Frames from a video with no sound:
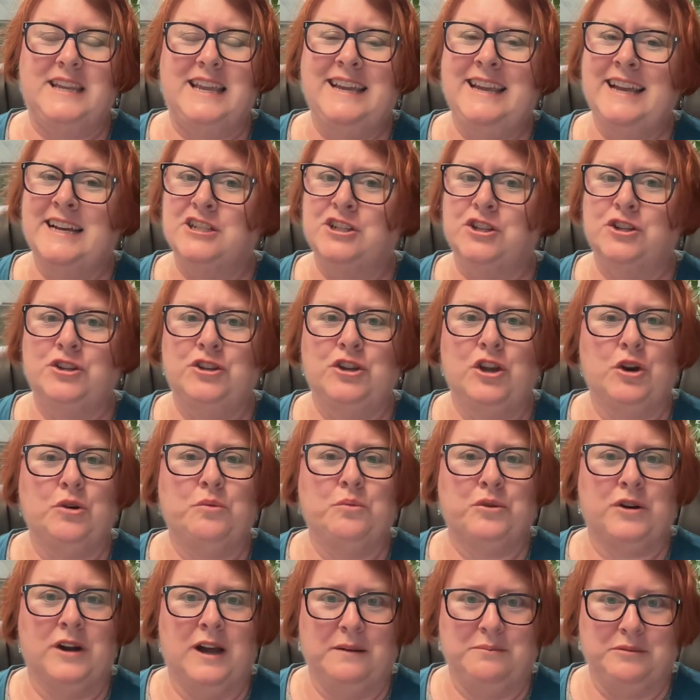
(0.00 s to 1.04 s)
he has no
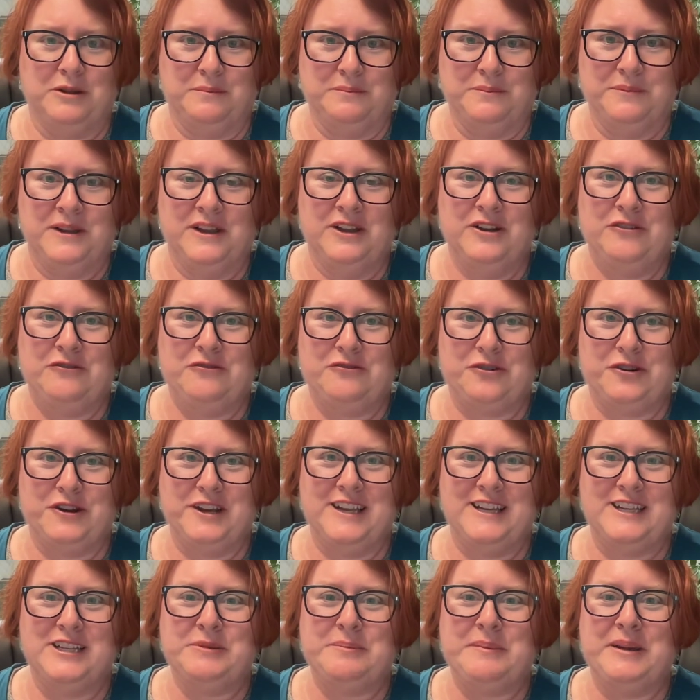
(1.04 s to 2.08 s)
problem
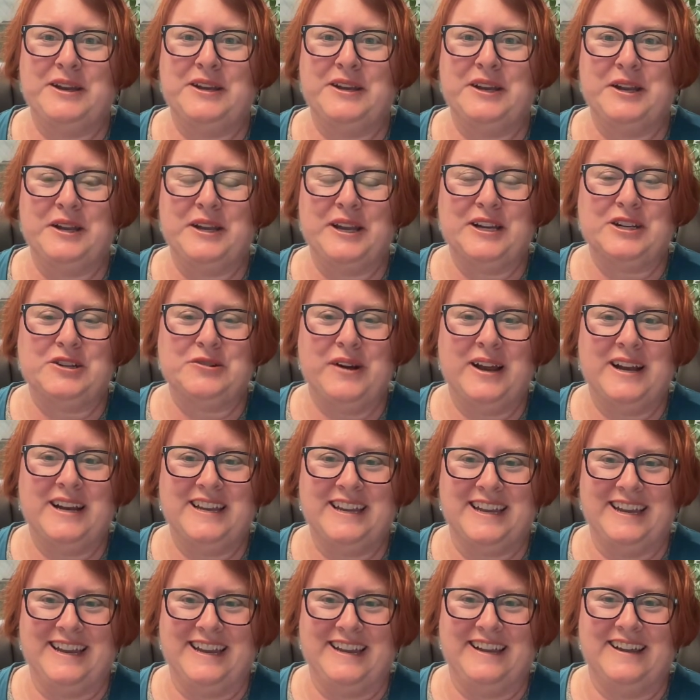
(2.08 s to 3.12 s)
freely spending
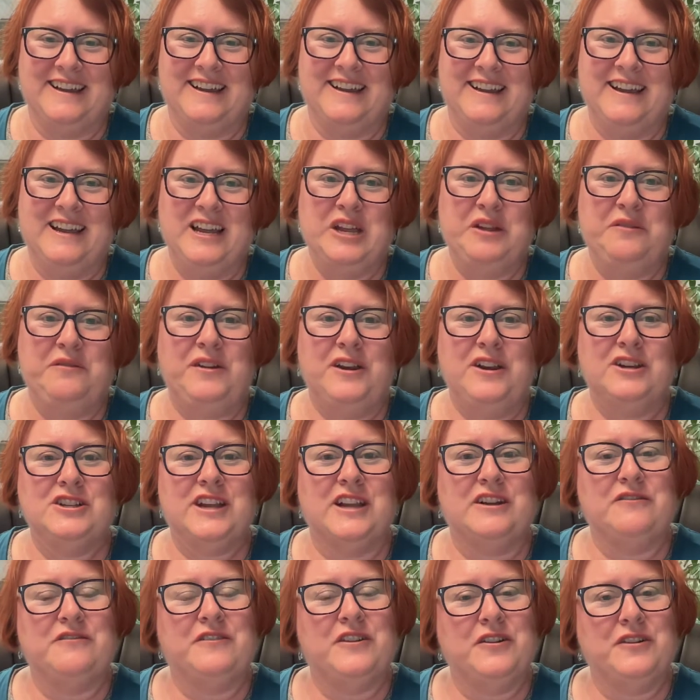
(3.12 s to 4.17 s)
electronic ink. He figures
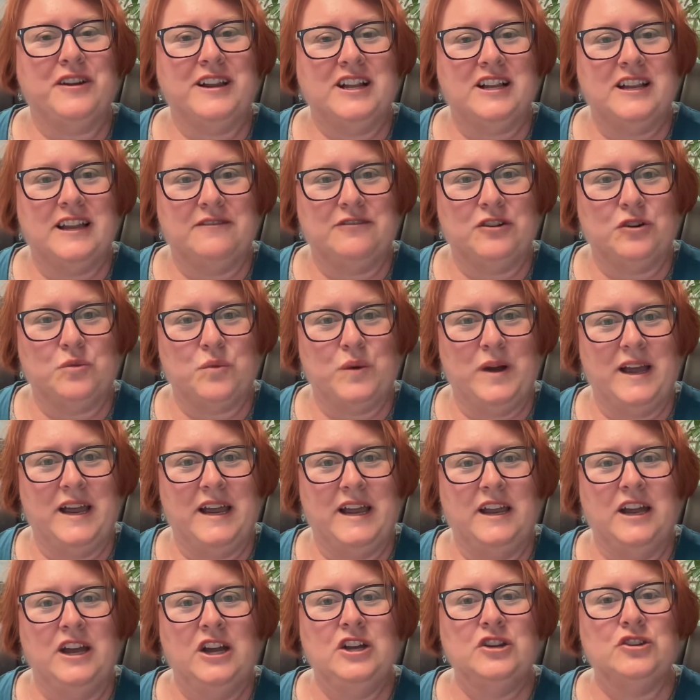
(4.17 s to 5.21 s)
out a very clever
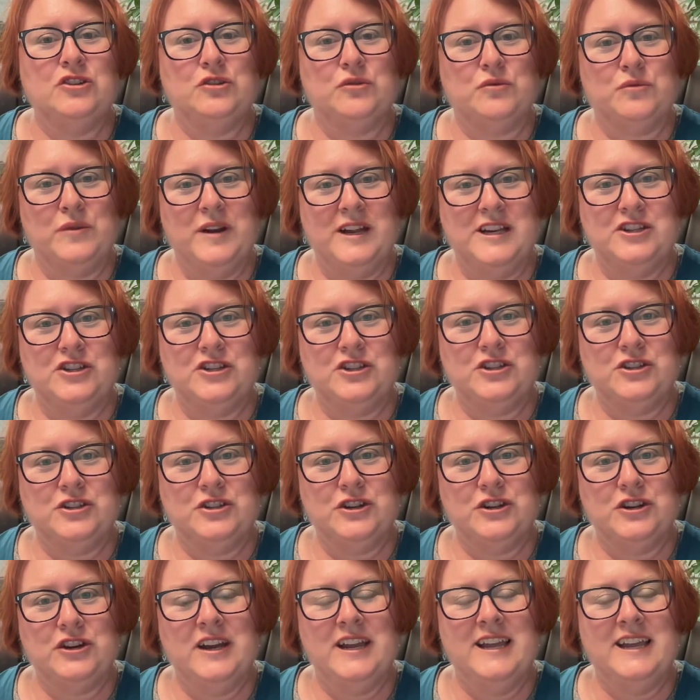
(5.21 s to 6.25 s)
way to
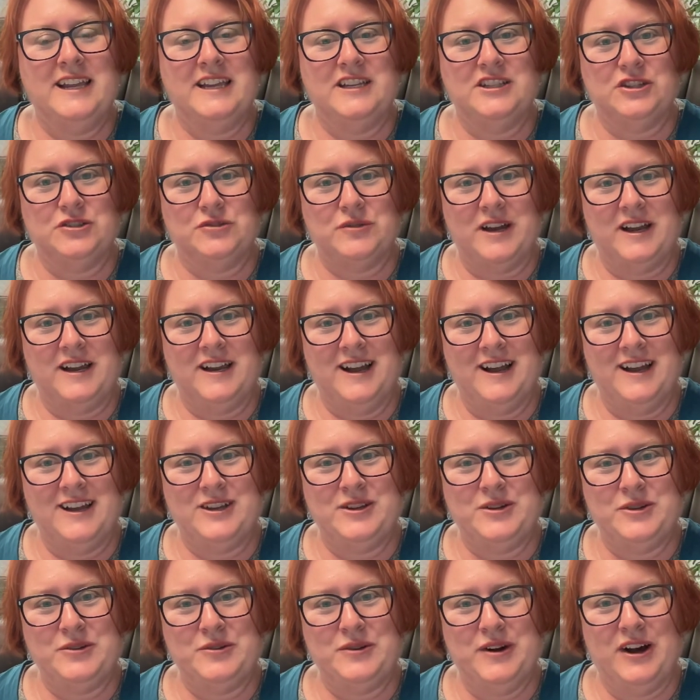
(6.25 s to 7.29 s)
register his dry eye
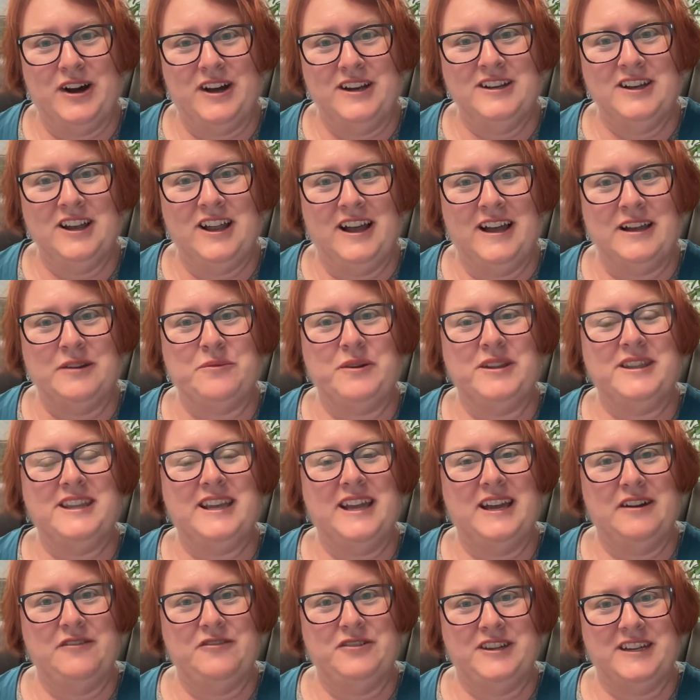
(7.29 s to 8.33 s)
goo online with the
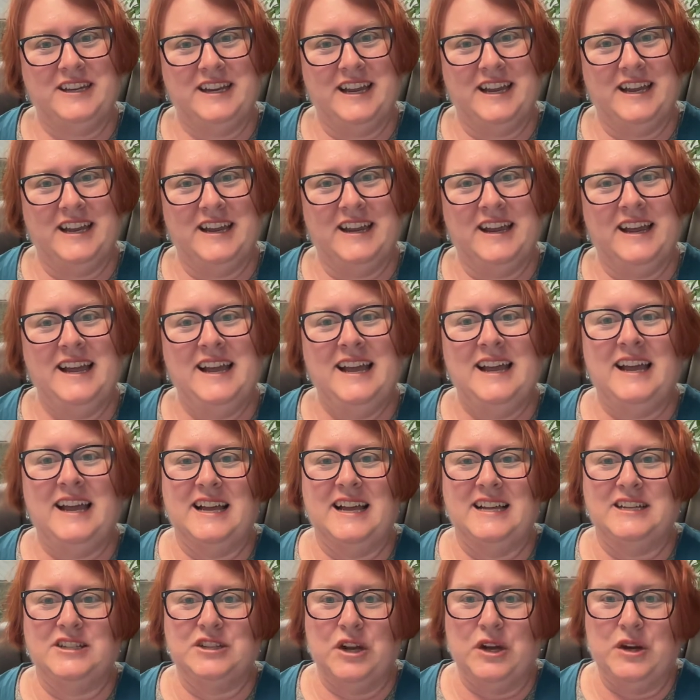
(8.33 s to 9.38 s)
FDA
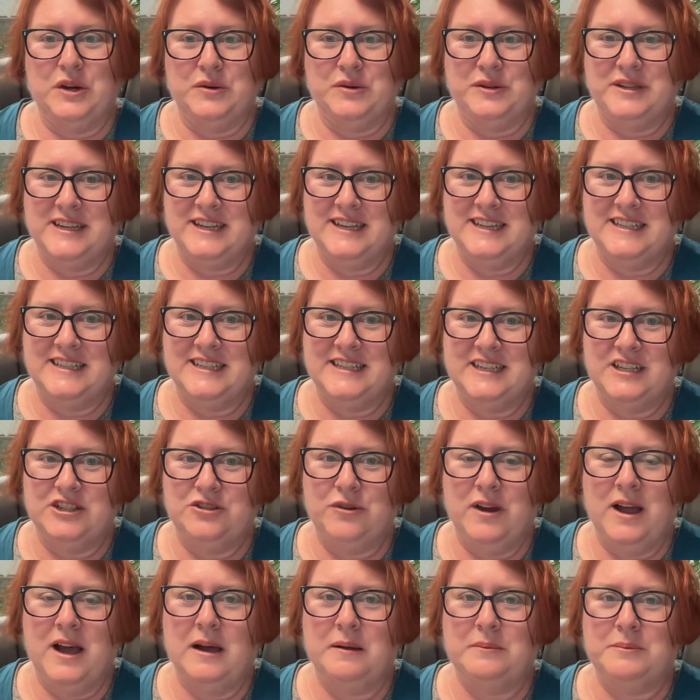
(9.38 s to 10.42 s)
as OTC
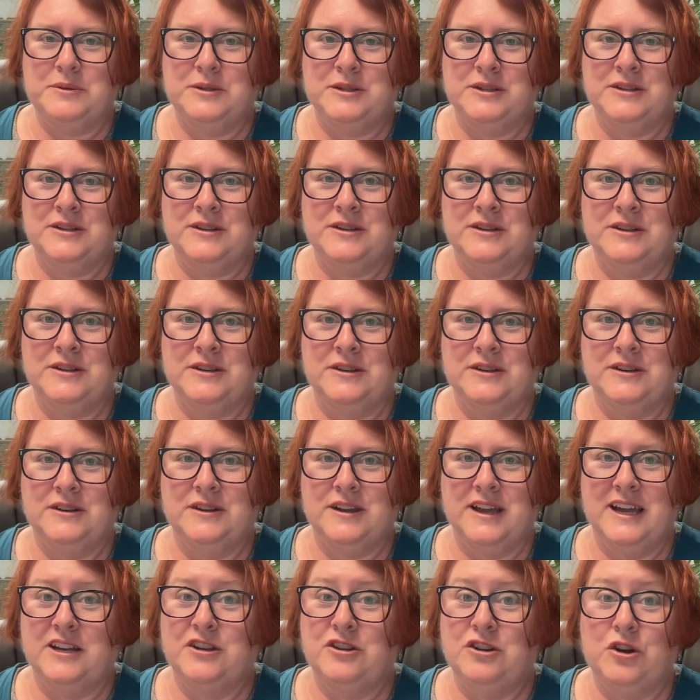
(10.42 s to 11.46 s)
drops,
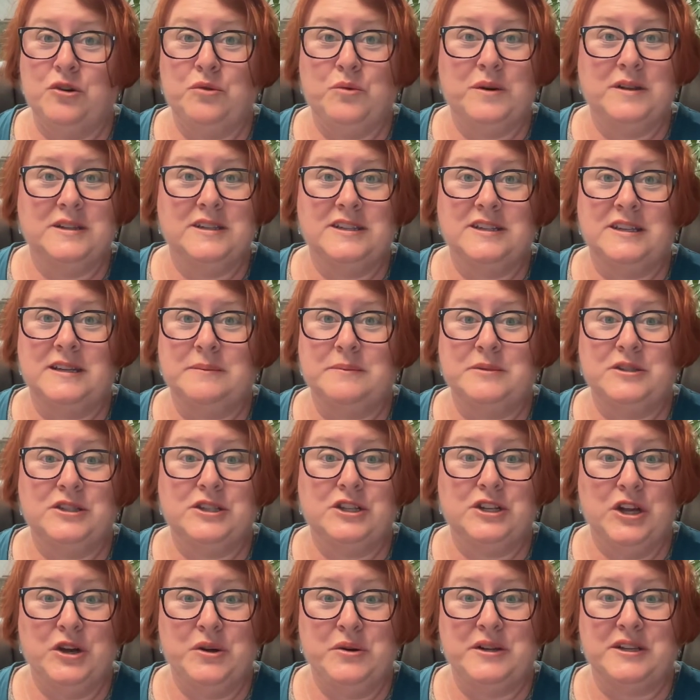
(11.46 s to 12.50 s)
and no one seems
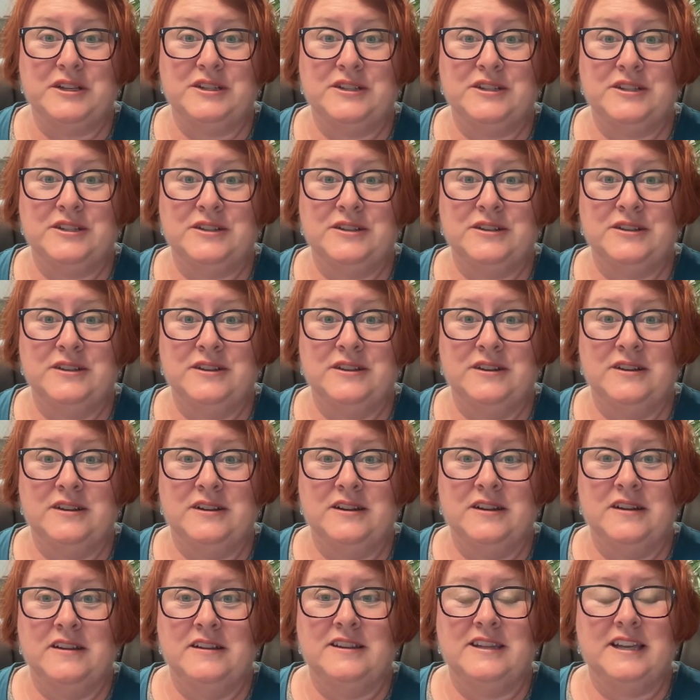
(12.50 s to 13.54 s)
to notice.
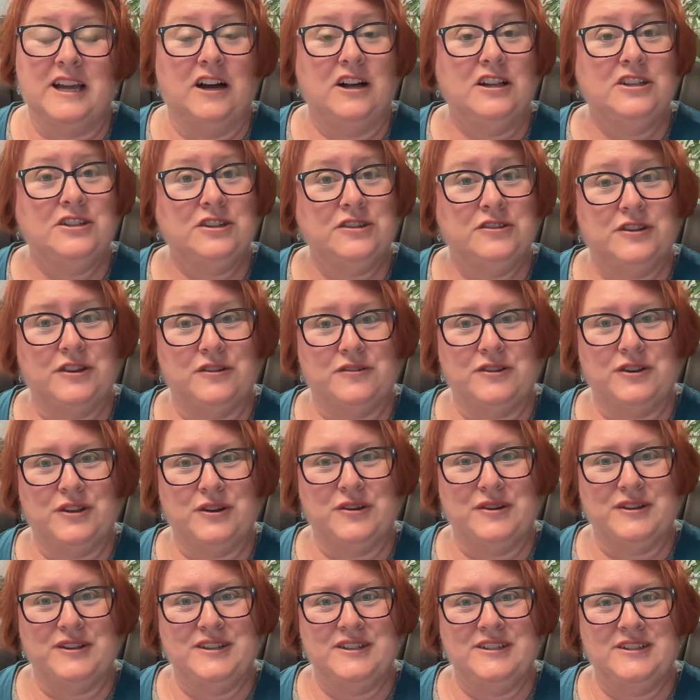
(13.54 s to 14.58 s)
They also don't
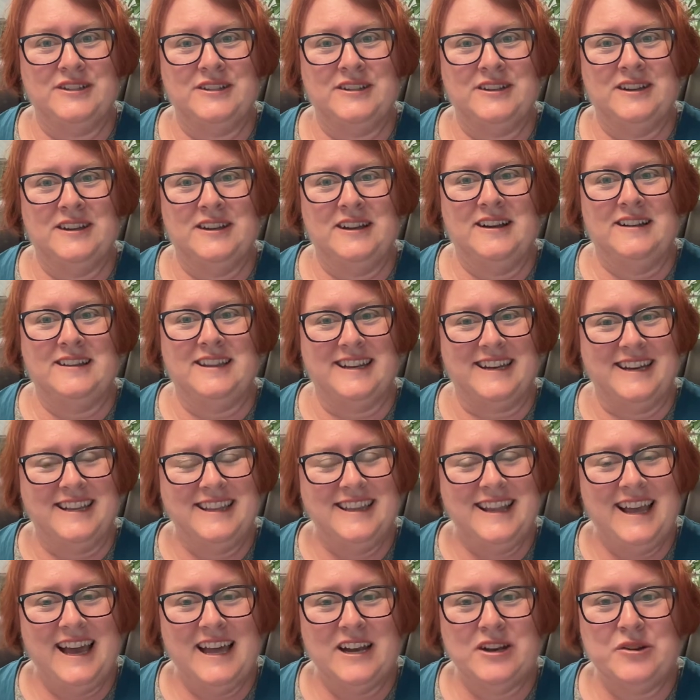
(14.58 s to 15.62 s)
notice that
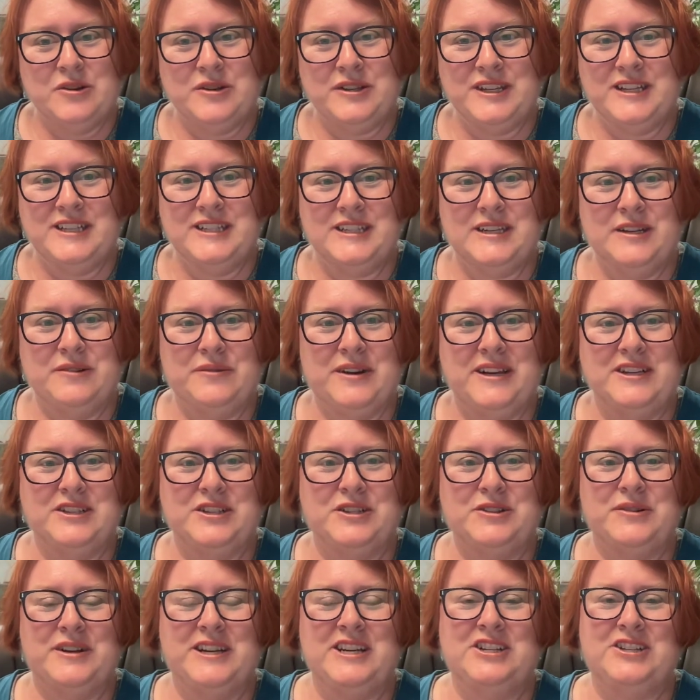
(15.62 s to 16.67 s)
in that OTC
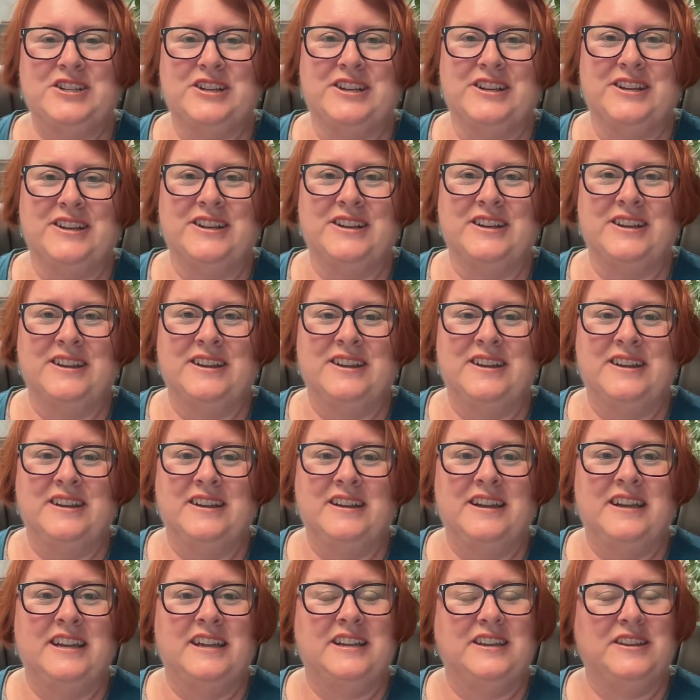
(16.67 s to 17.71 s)
registration,
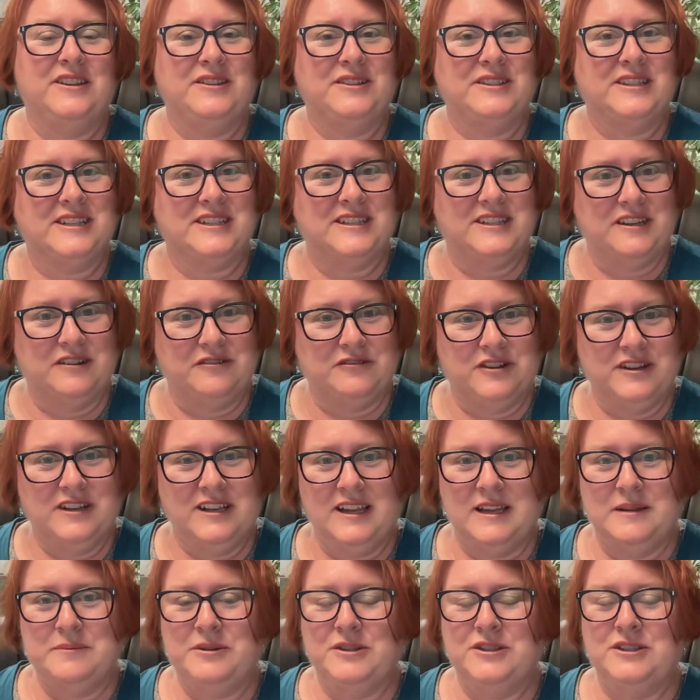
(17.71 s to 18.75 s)
he uses different
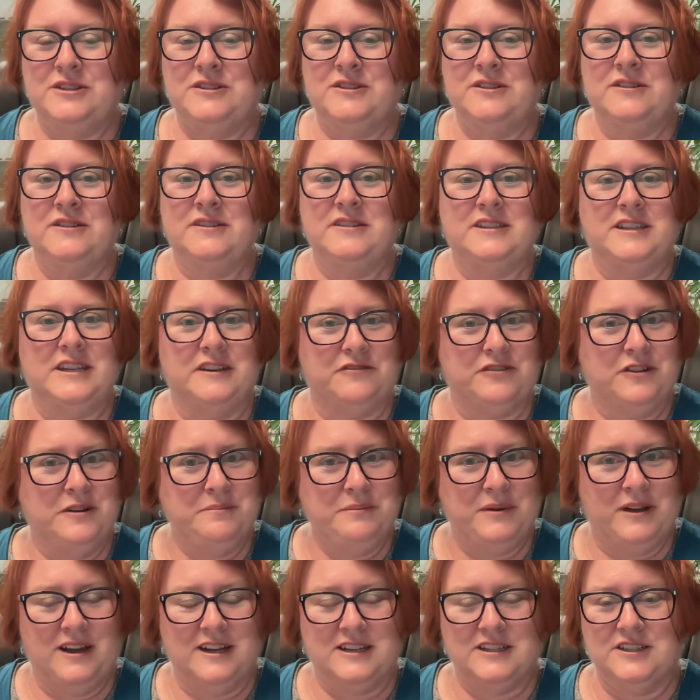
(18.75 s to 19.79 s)
labels,
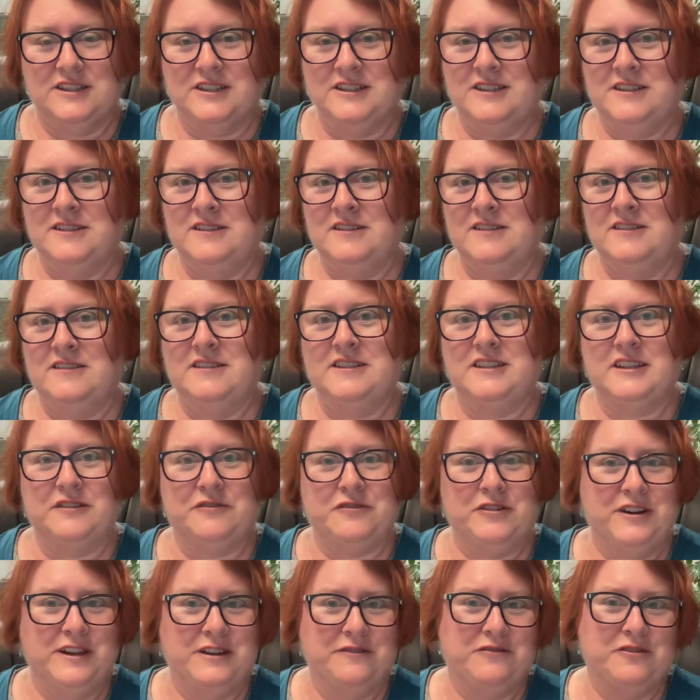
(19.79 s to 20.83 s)
different boxes,
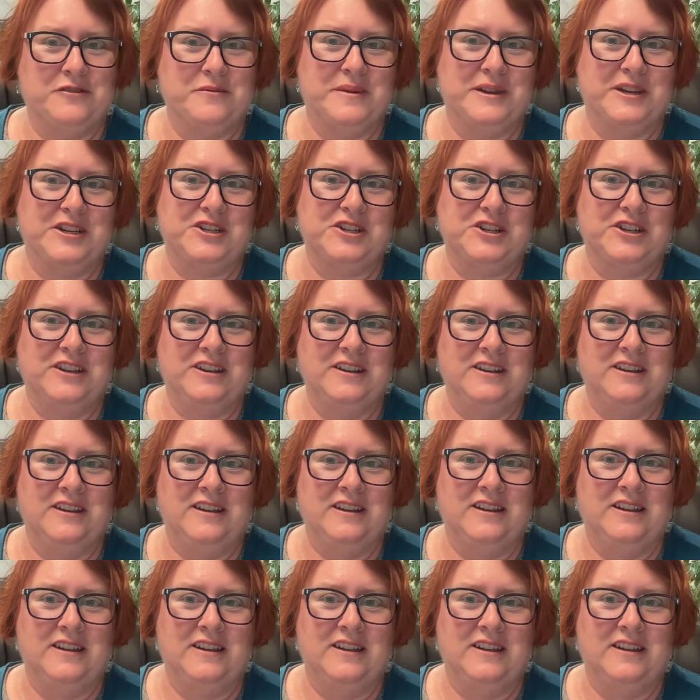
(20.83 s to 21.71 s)
different information,